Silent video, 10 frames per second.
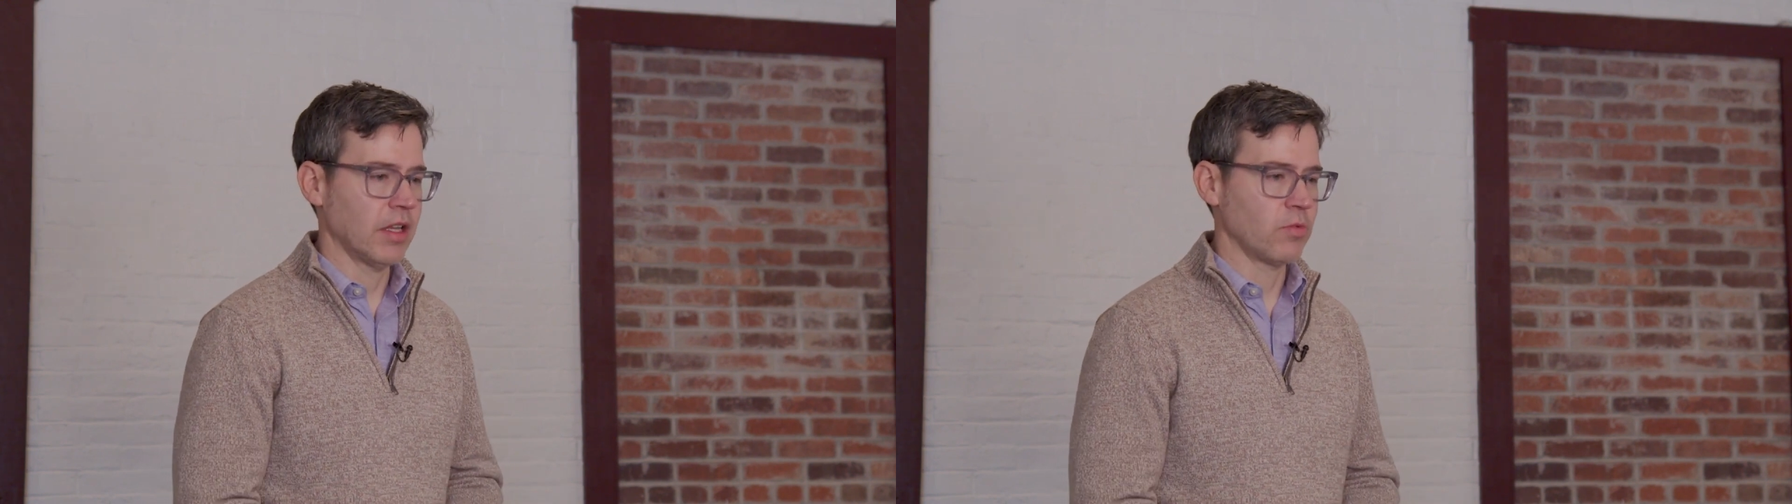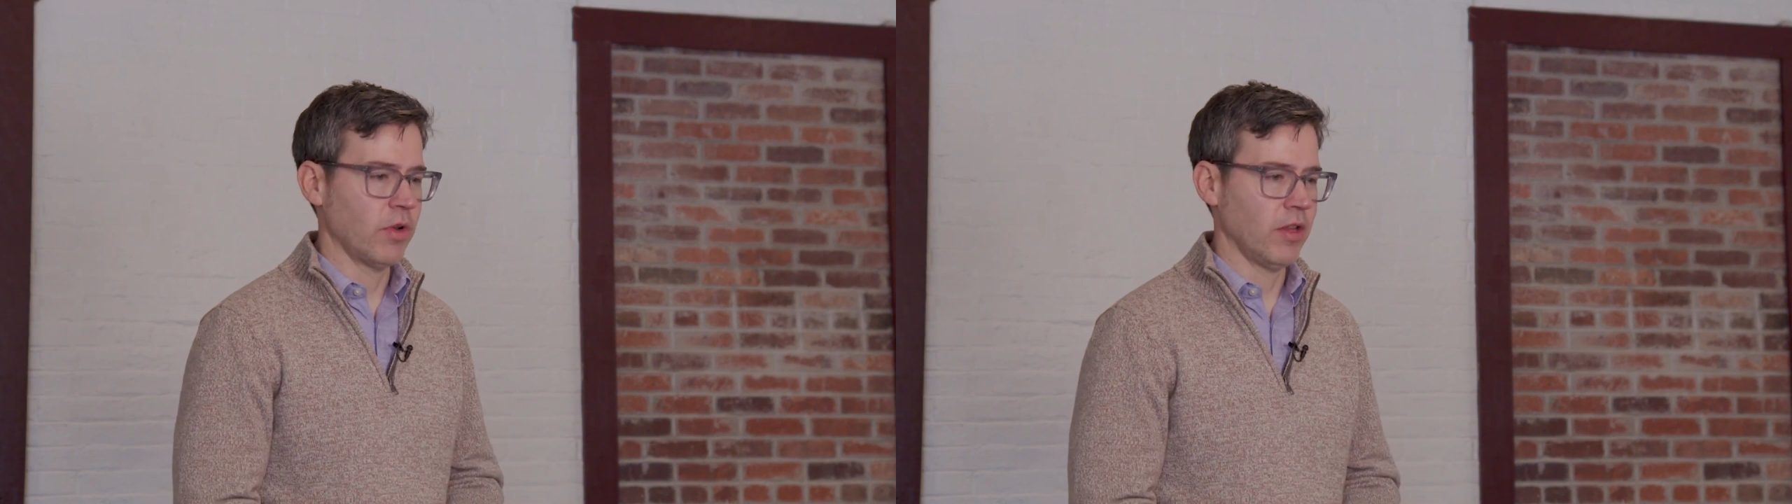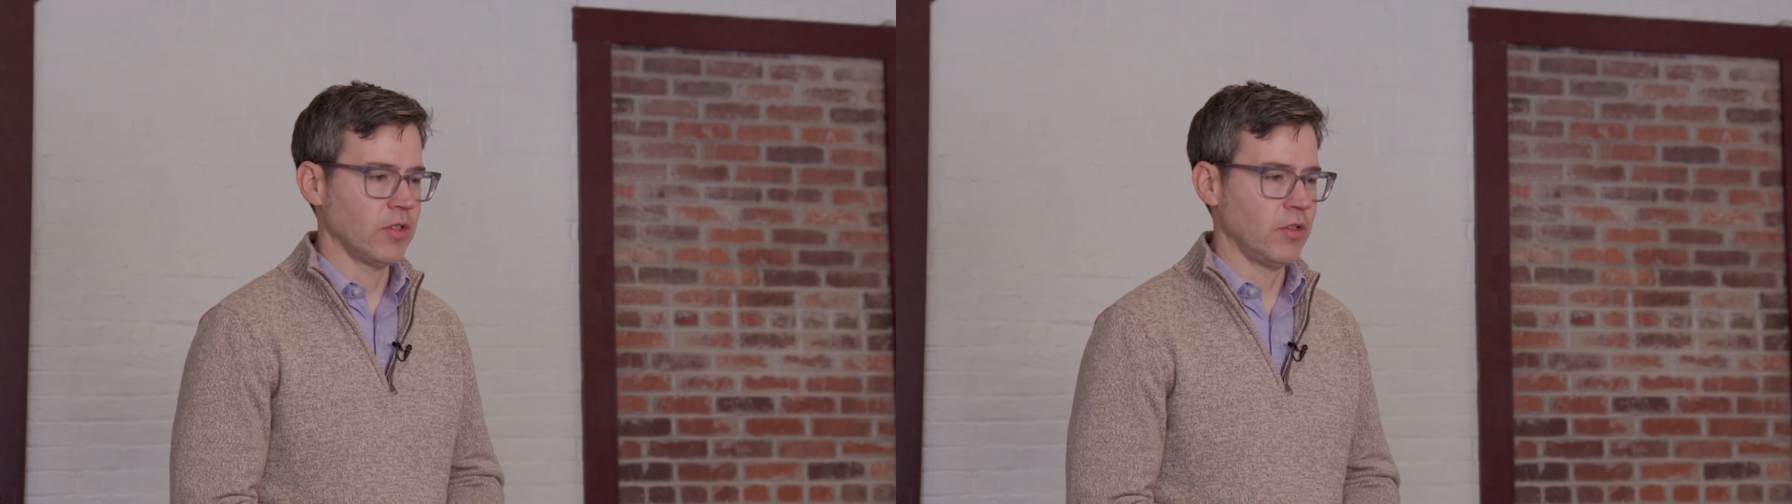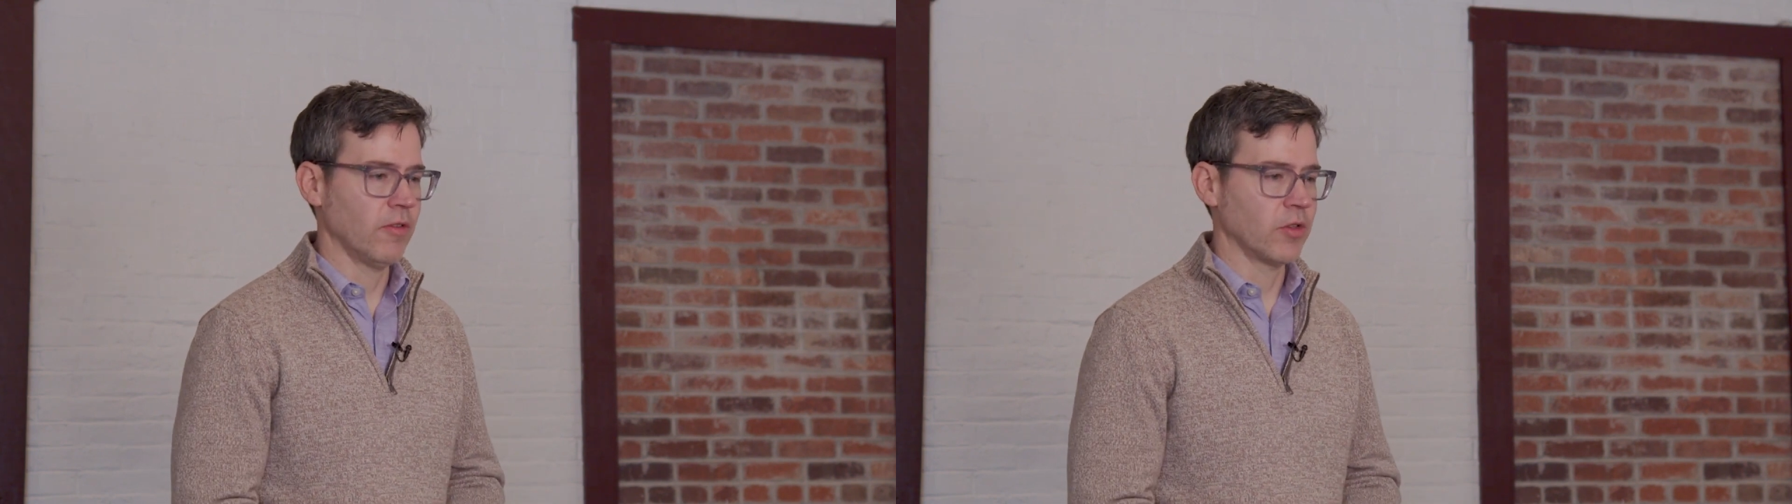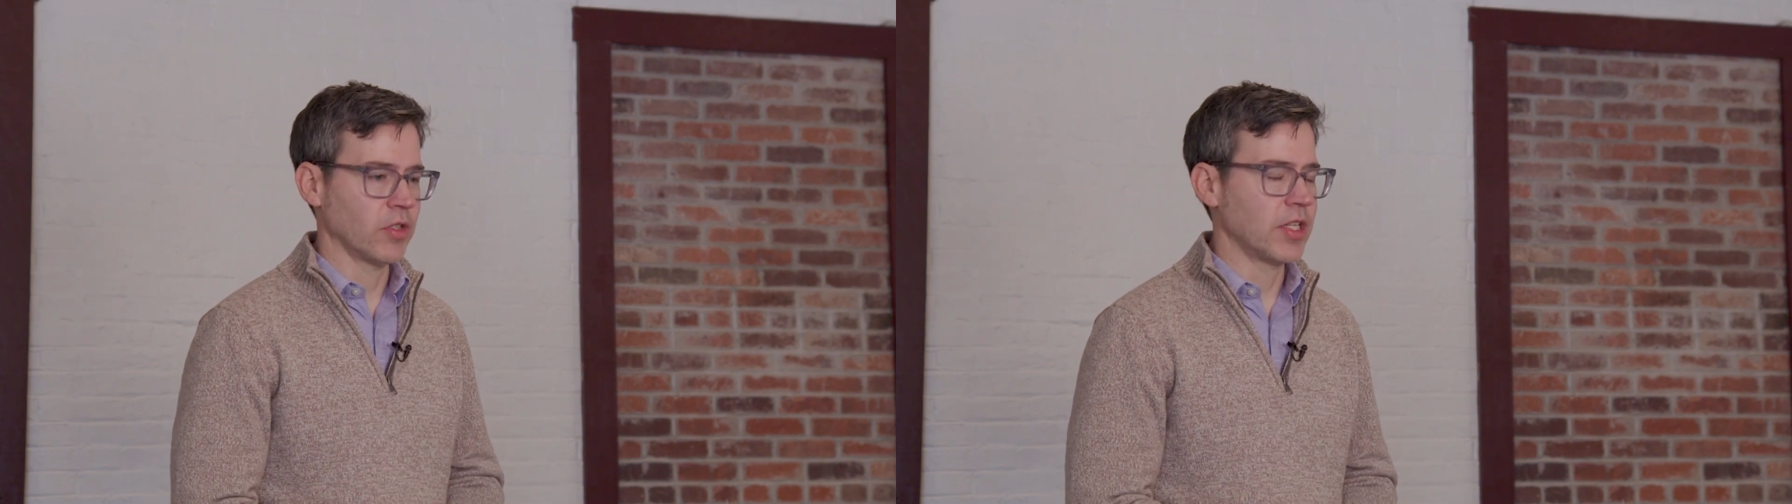it's one of those
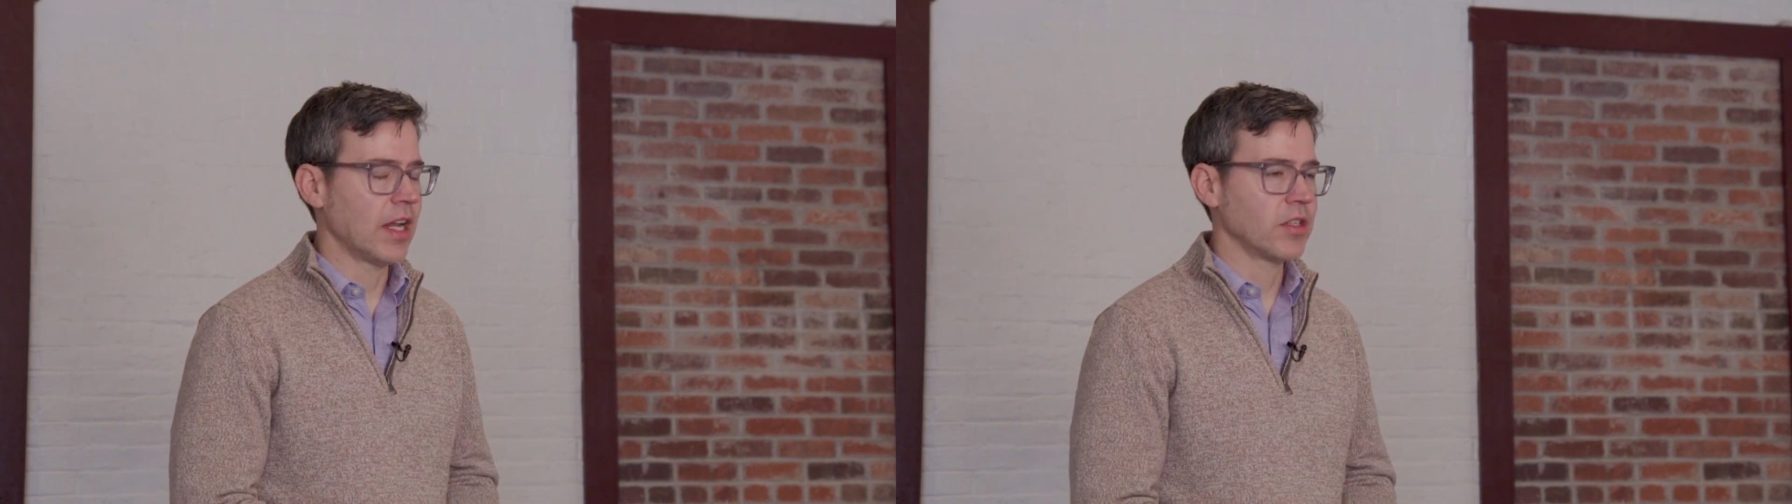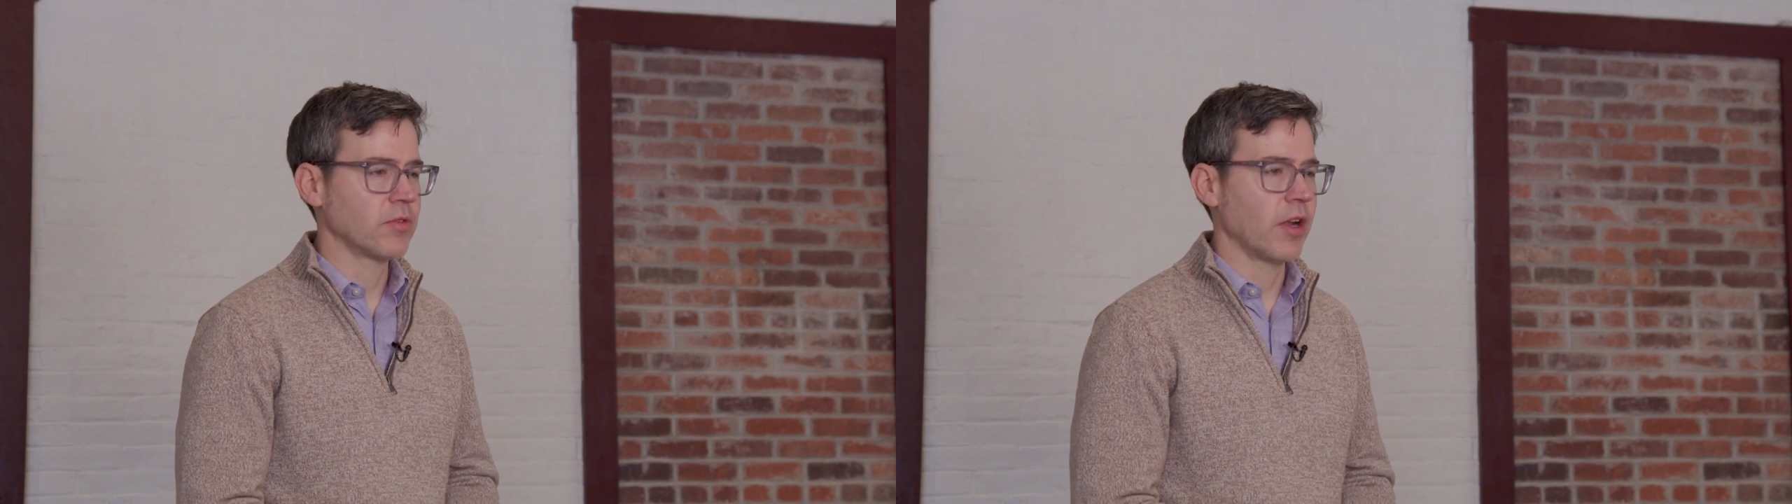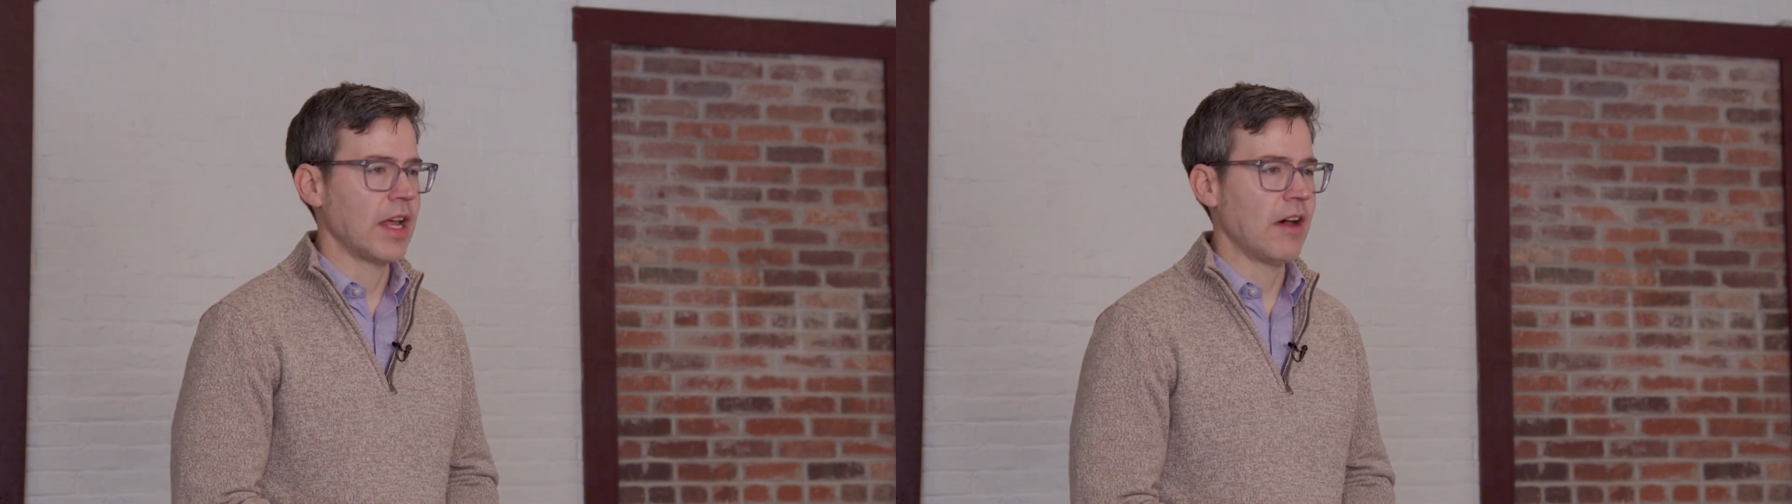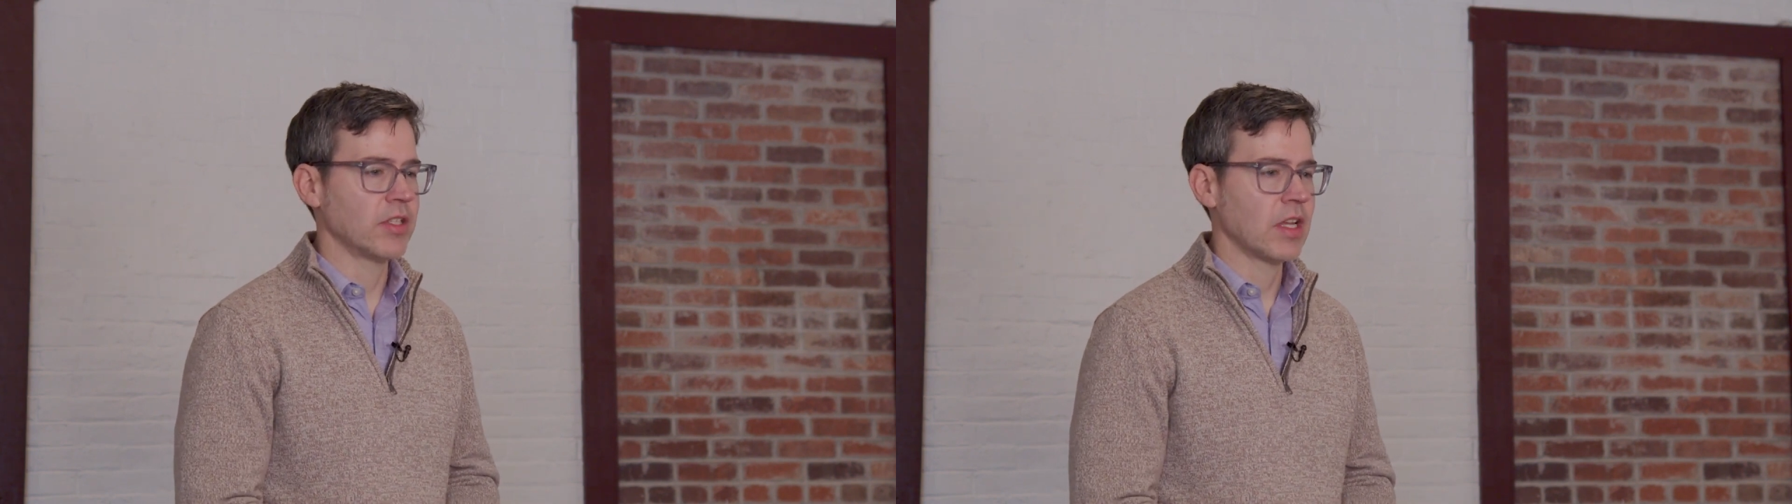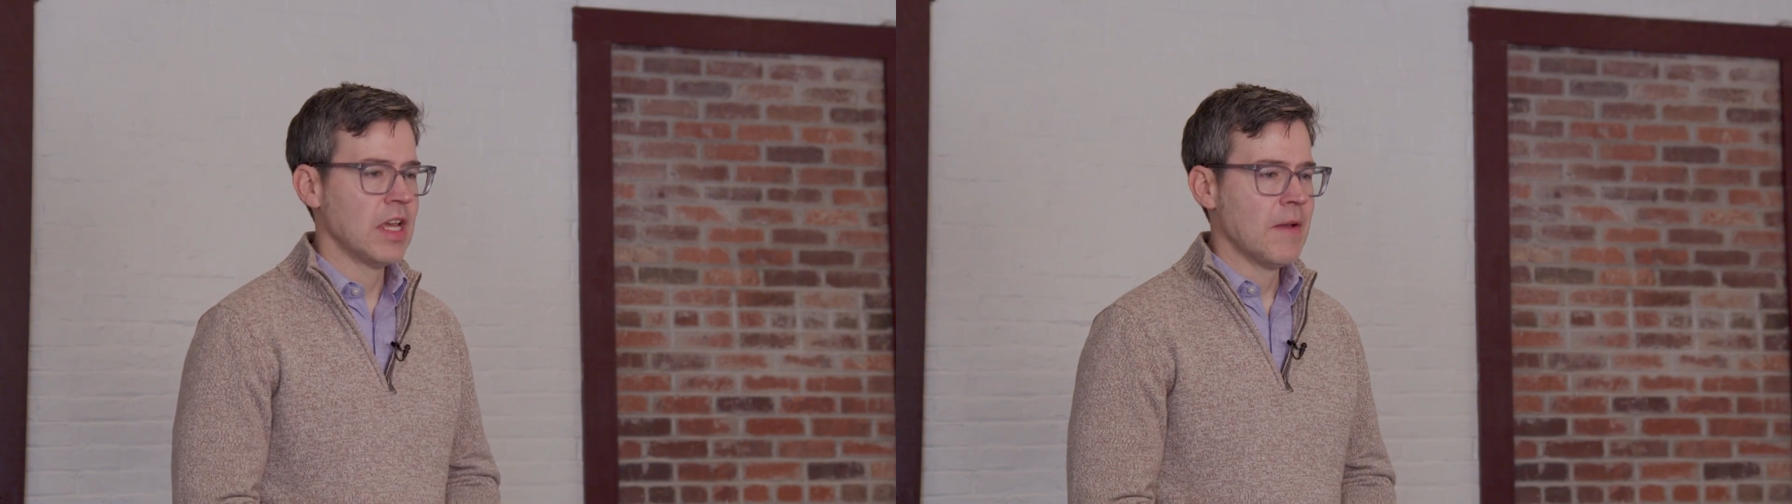universal challenges right now, is